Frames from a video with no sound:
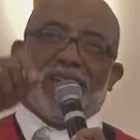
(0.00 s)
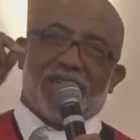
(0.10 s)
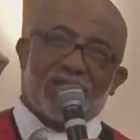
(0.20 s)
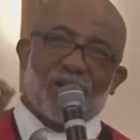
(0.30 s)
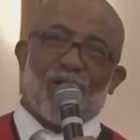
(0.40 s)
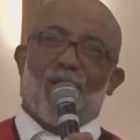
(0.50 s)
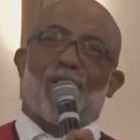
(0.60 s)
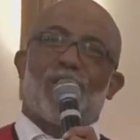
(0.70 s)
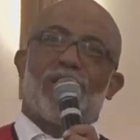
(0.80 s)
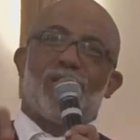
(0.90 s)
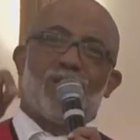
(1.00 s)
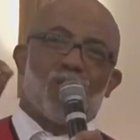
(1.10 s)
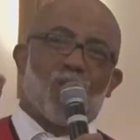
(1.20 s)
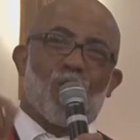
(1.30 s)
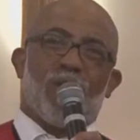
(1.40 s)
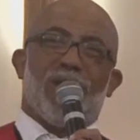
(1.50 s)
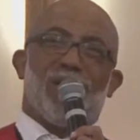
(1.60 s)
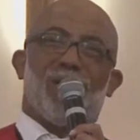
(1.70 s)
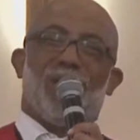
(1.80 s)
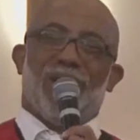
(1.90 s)
is calling the
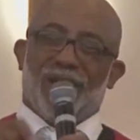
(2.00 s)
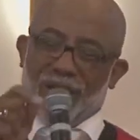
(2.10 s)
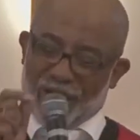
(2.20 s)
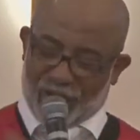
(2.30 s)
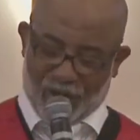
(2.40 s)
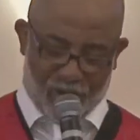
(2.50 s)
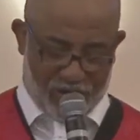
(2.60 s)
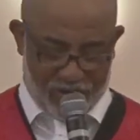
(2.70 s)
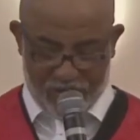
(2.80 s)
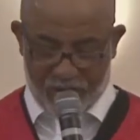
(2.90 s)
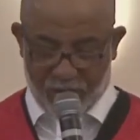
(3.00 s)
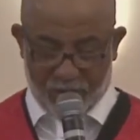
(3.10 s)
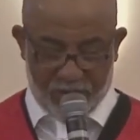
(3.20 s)
real church to do.